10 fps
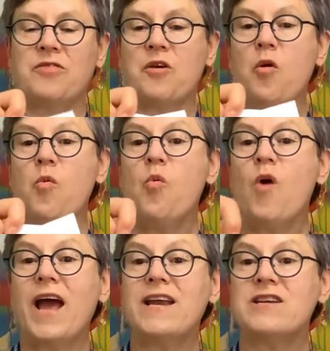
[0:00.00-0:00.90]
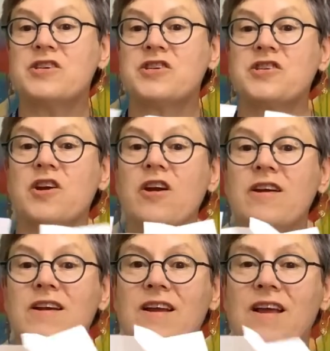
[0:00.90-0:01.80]
The white
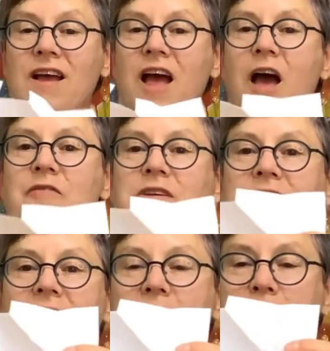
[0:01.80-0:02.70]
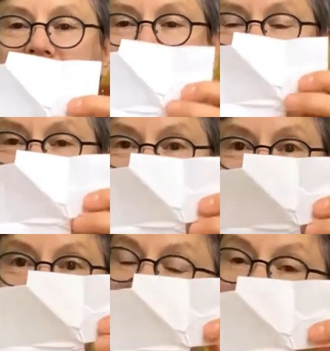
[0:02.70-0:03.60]
shirt of Captain
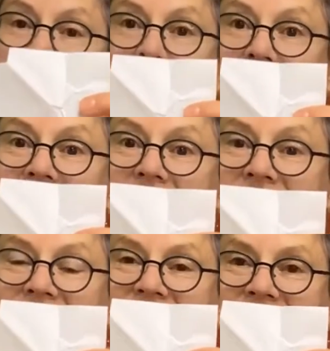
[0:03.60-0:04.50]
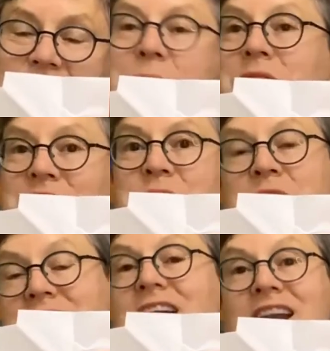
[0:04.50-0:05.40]
Skip. Remember she
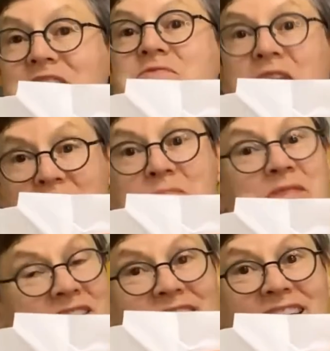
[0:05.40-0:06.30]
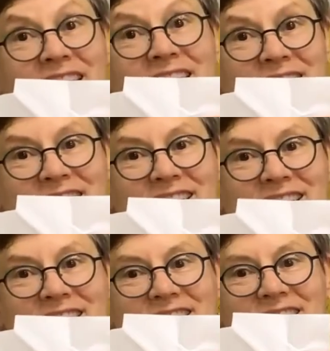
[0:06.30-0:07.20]
put it on at the very beginning?
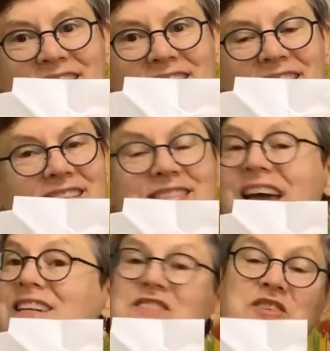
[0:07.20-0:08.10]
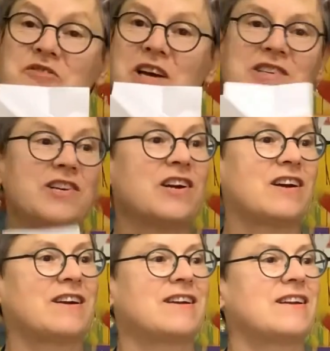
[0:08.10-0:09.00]
That's the
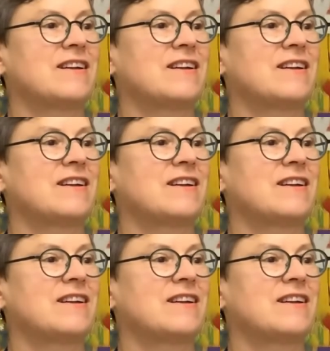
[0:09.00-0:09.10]
treasure.